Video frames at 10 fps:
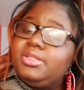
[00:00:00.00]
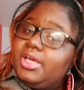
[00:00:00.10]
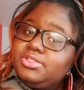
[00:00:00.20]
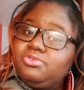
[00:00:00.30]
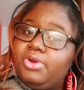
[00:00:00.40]

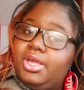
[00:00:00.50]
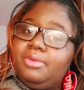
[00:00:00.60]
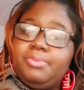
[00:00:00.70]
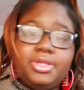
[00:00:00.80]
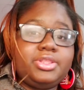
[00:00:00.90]
that's
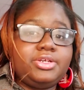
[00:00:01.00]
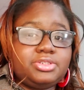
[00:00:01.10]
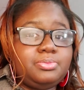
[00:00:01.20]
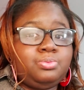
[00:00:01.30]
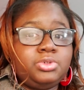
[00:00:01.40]
great, but there's
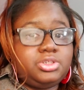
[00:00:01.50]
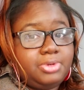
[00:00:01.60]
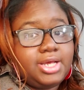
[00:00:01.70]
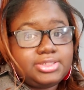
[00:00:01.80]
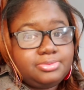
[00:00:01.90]
a good
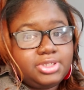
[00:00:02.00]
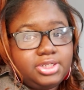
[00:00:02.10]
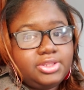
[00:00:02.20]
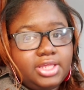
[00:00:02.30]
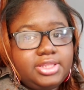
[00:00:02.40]

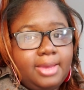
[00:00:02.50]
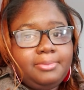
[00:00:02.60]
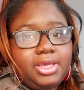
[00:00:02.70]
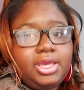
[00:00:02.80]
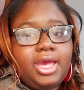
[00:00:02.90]
possibility that
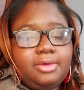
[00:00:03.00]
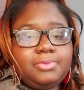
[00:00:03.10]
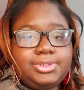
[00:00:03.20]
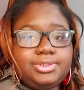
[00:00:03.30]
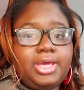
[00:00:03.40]
may
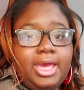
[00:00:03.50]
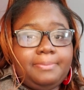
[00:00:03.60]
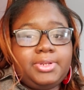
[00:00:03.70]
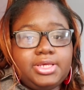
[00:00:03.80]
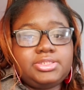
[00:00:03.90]

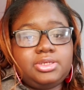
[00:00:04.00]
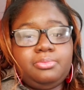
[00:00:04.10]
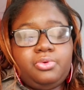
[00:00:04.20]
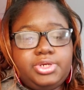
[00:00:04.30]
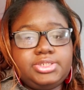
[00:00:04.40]
happen at
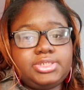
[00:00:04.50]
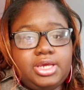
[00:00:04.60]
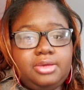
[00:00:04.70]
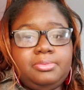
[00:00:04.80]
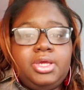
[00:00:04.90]
some point in
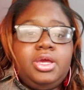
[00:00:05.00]
time